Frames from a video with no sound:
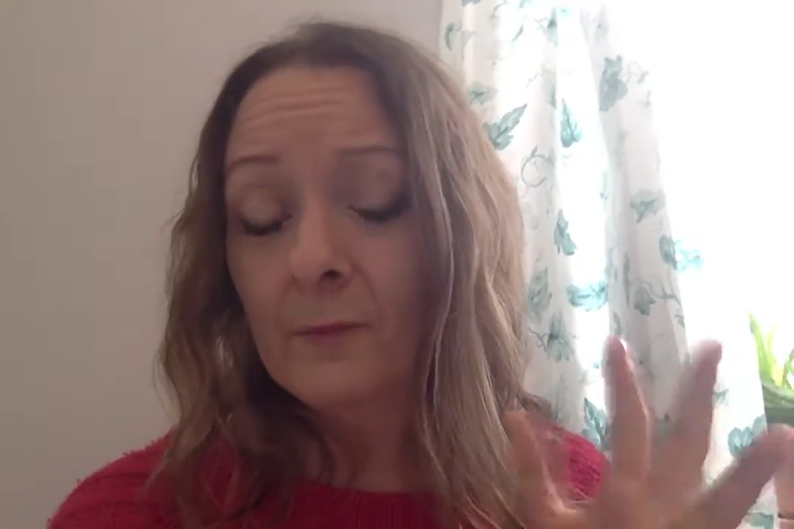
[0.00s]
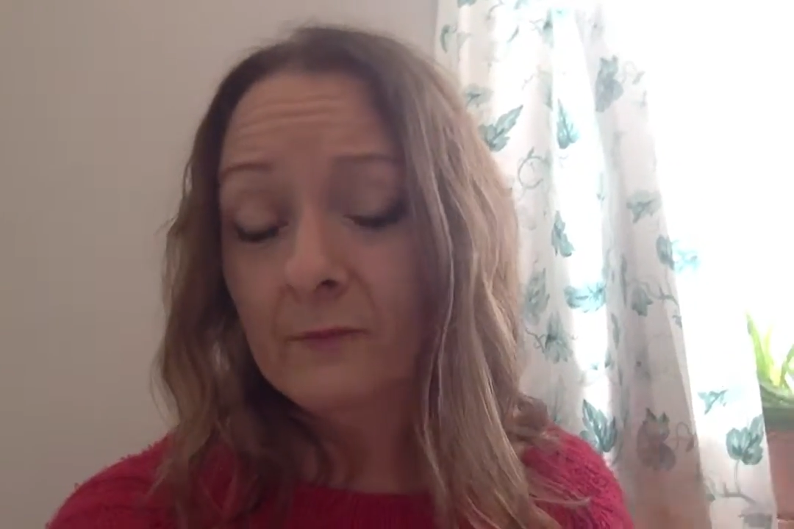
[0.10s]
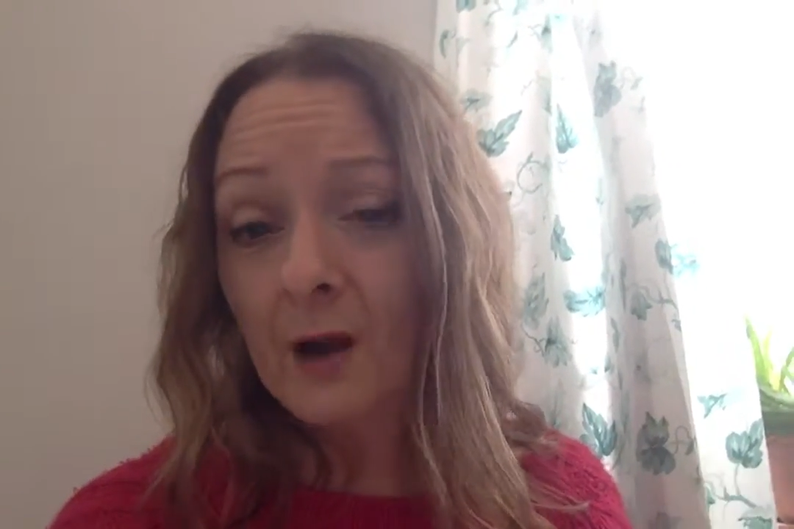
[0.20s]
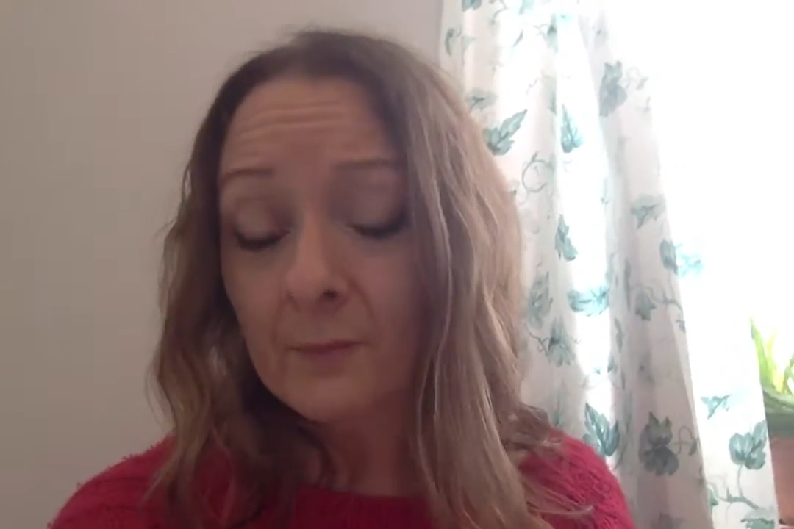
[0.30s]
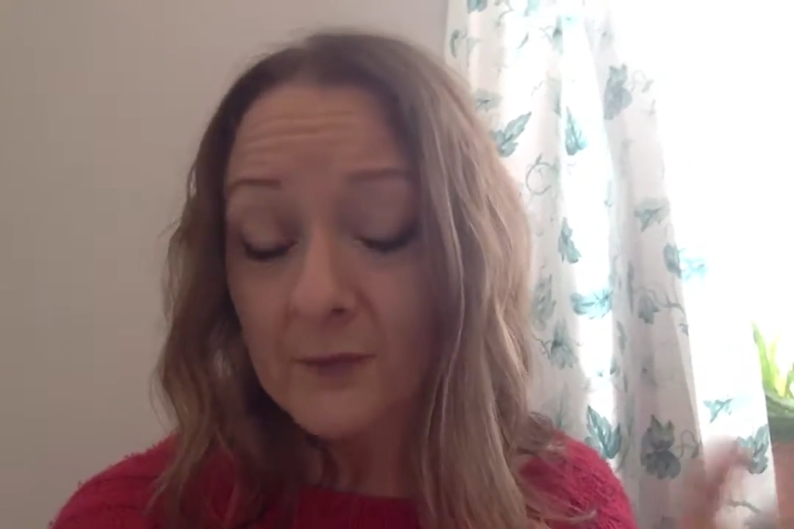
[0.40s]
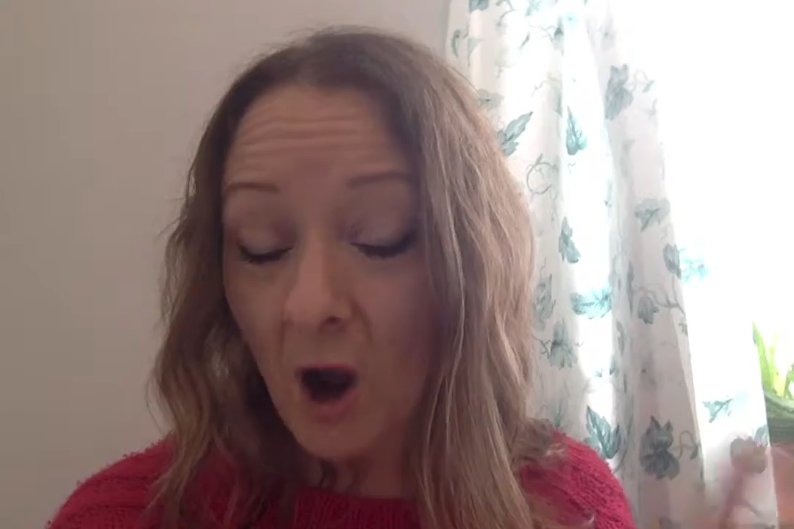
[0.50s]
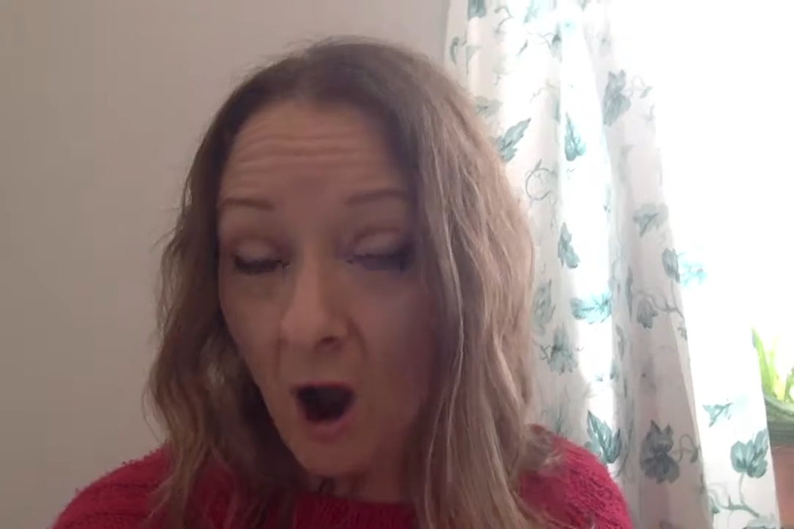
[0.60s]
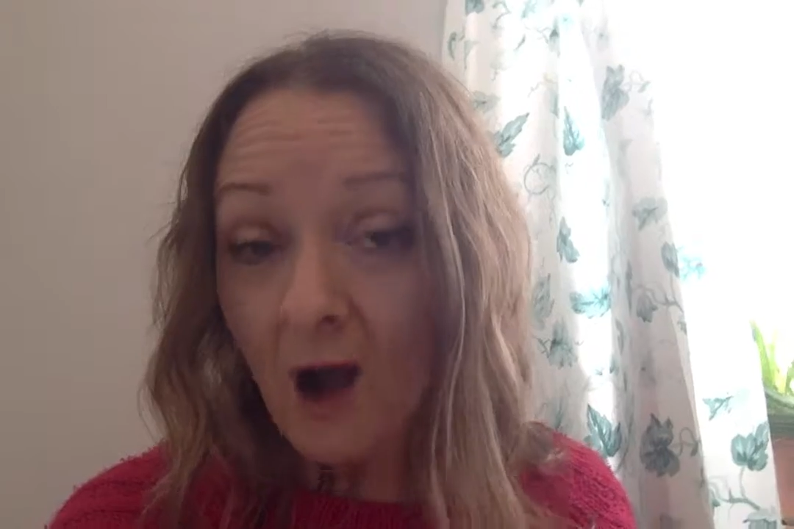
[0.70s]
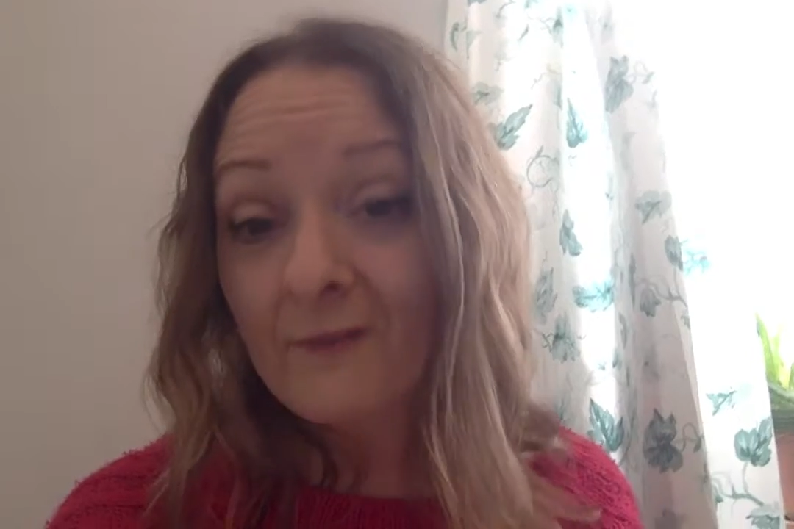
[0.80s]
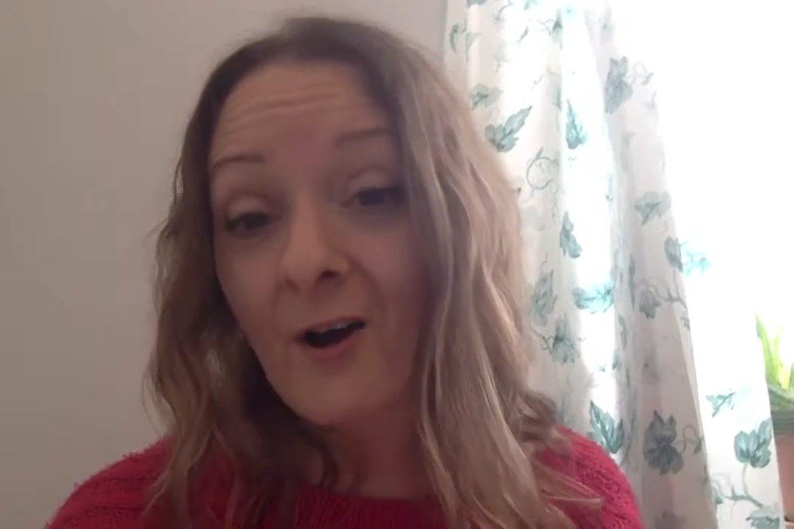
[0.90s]
rubbed
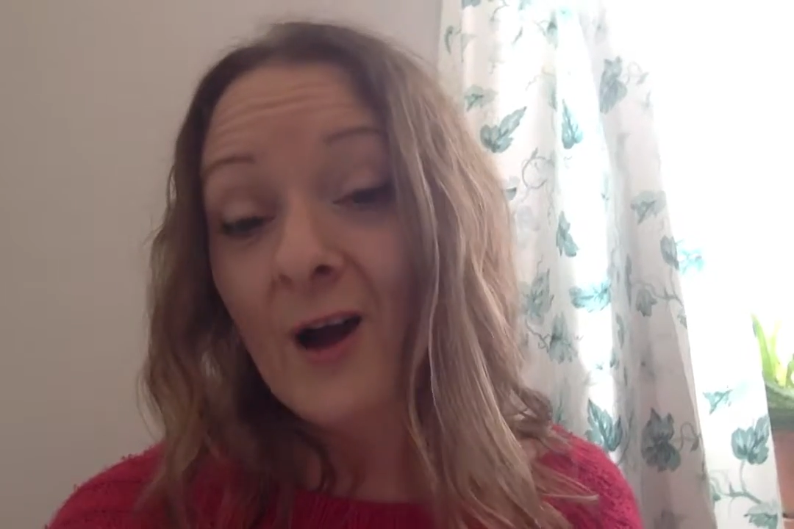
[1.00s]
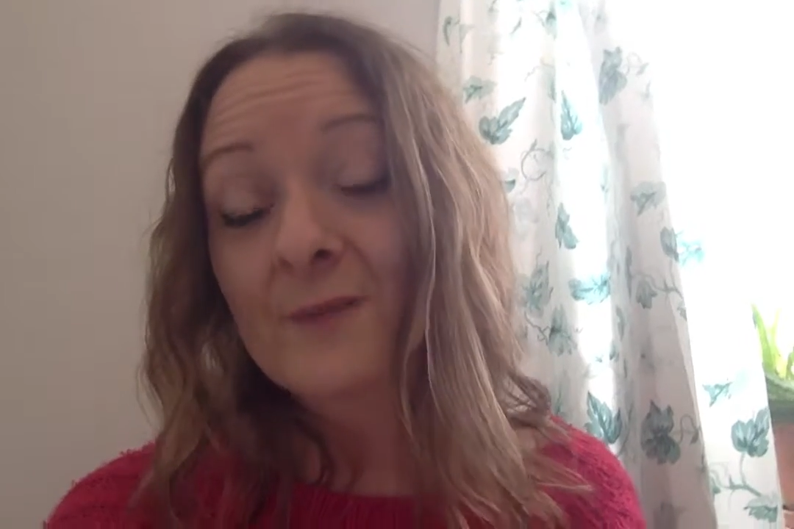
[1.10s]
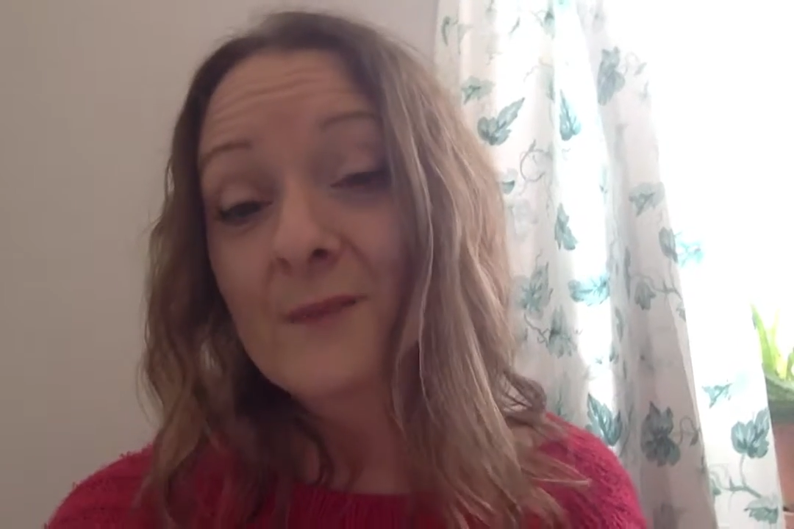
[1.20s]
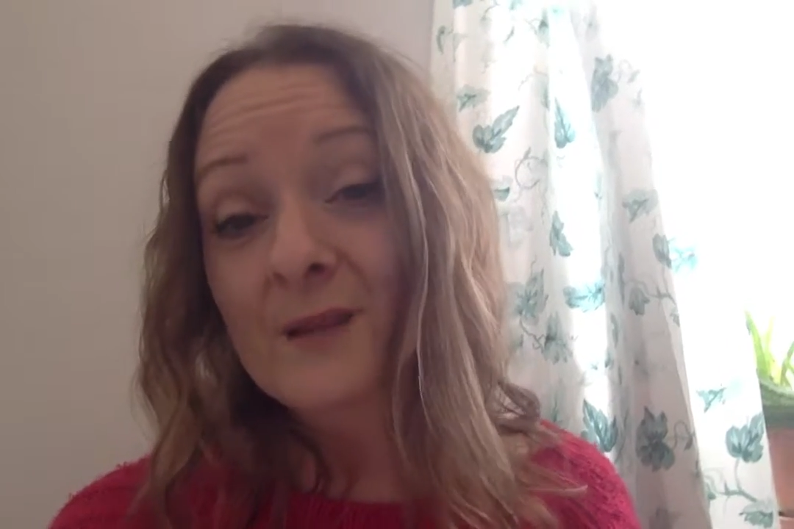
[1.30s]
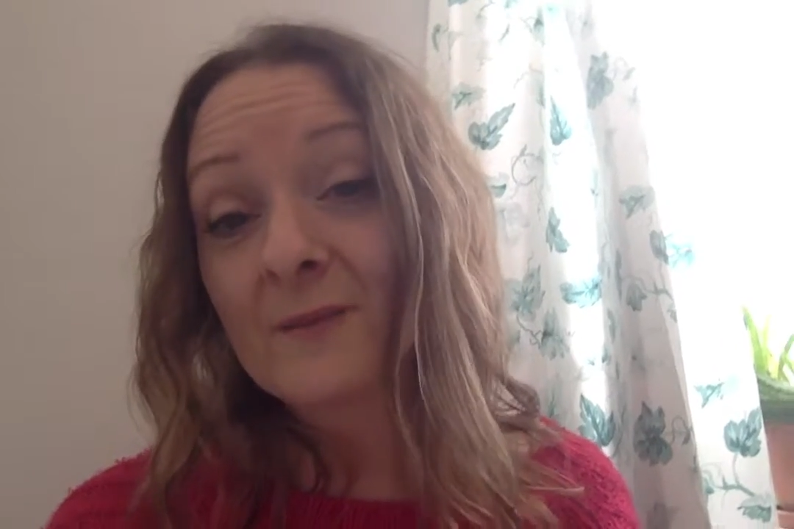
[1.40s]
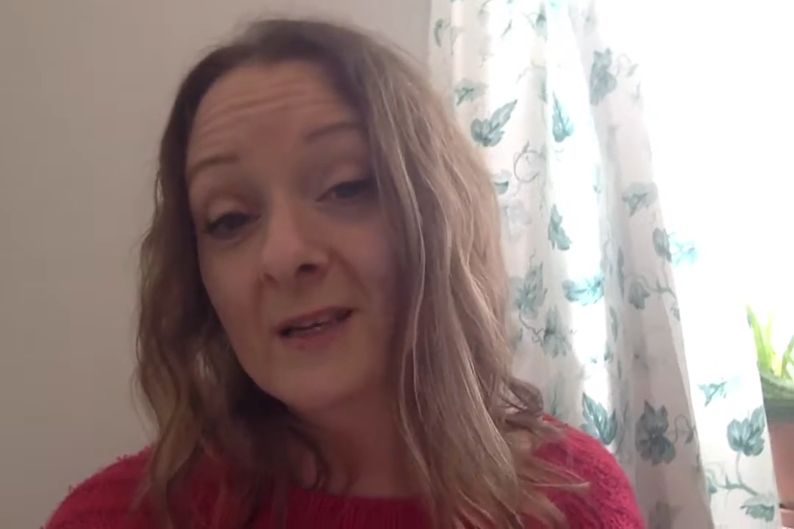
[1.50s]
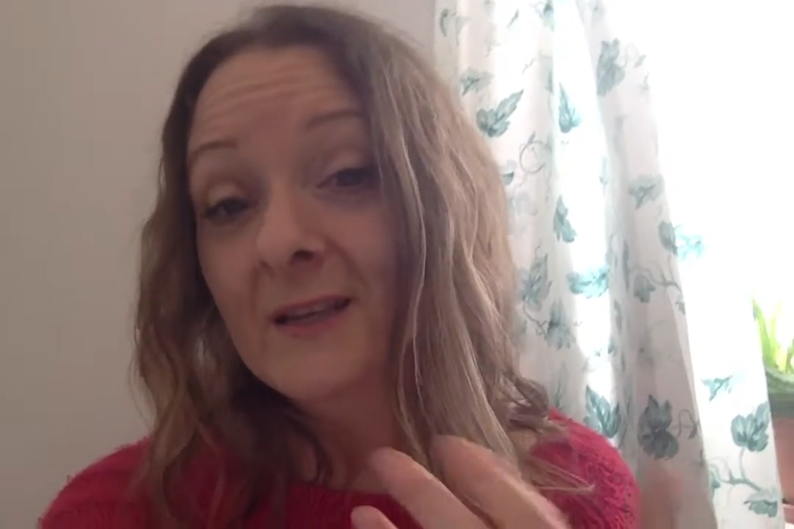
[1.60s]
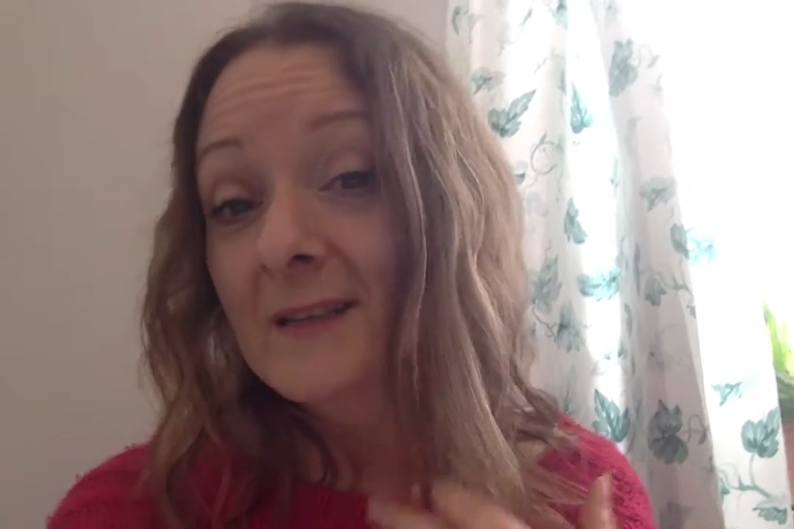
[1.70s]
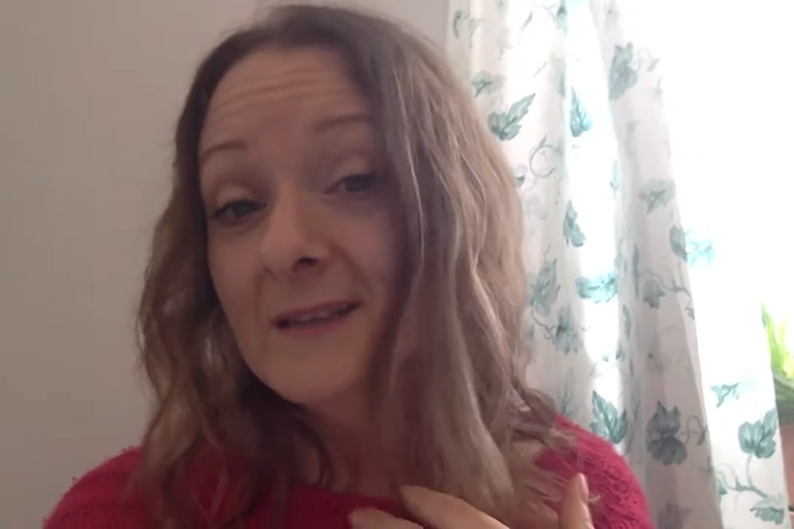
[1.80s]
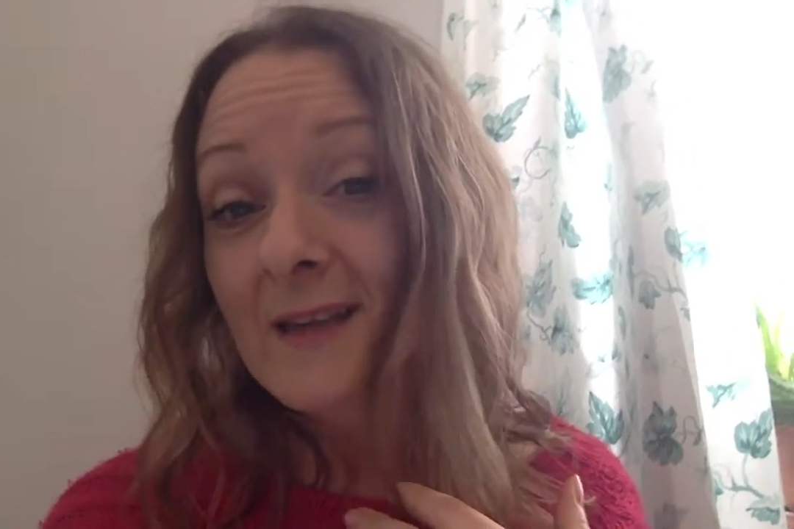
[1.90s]
off on me because